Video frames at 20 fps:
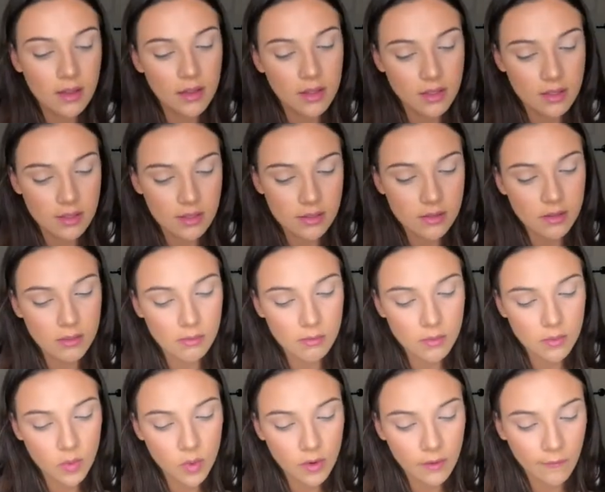this is the
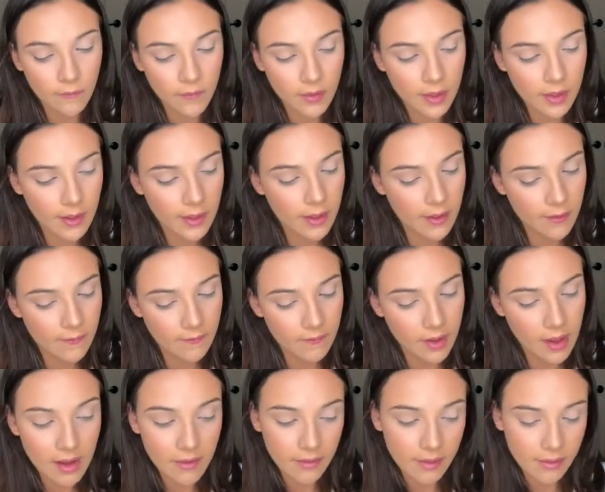Morphe
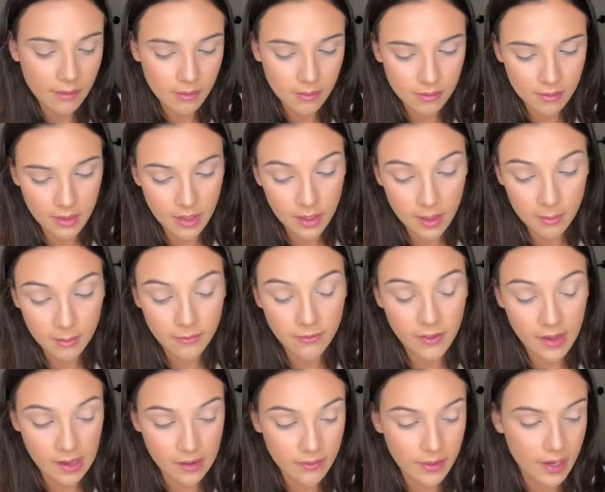
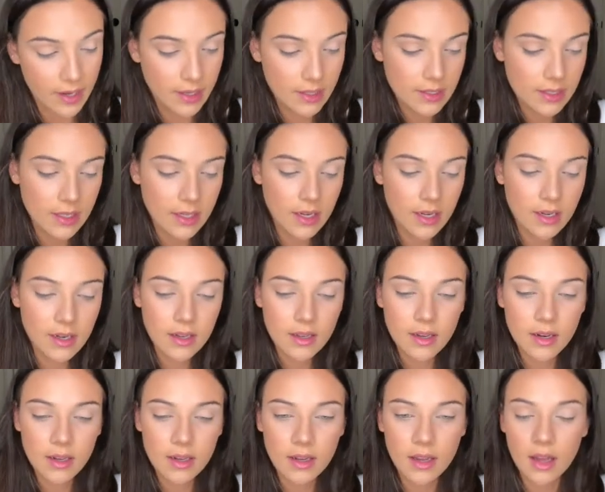M518,
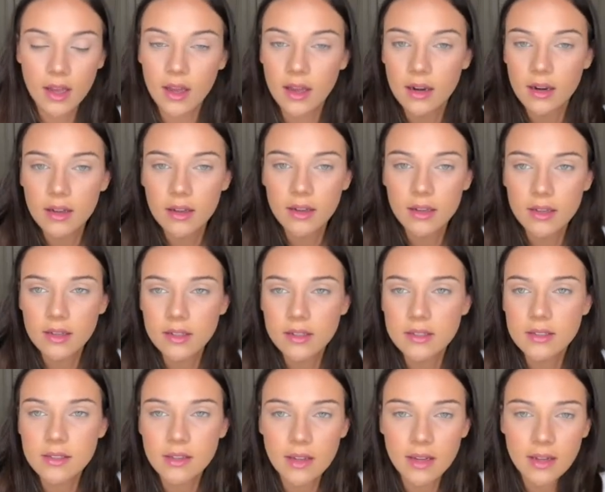and it kind of
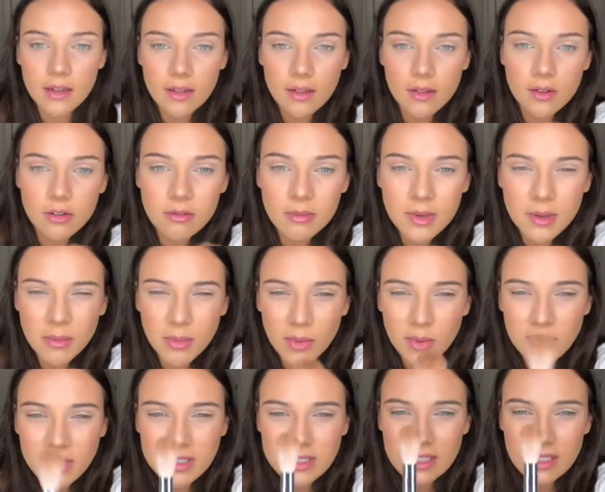is like a little bit
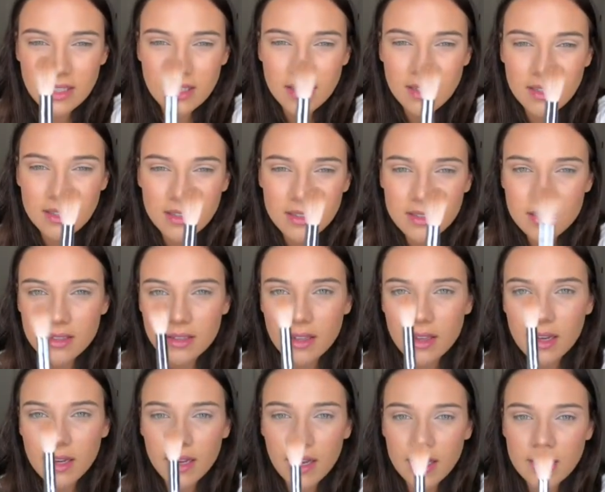more dense and
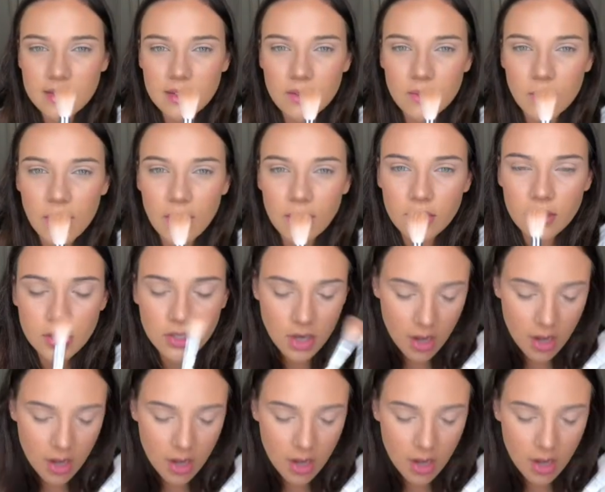like has a rounder